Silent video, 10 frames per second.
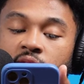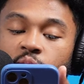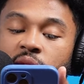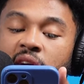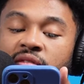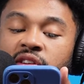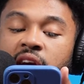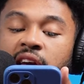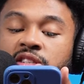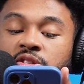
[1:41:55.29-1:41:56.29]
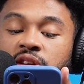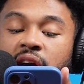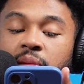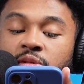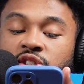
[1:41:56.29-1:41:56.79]
We have Gangster
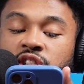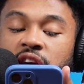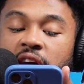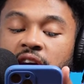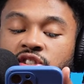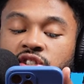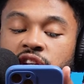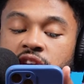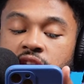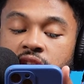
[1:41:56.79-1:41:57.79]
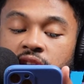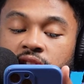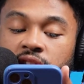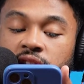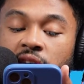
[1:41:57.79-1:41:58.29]
Gamer G S G.
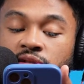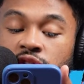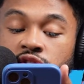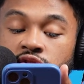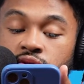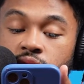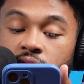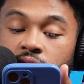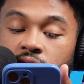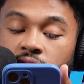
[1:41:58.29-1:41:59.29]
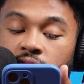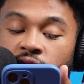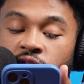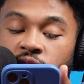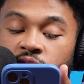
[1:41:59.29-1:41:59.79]
Shout out to you if you're,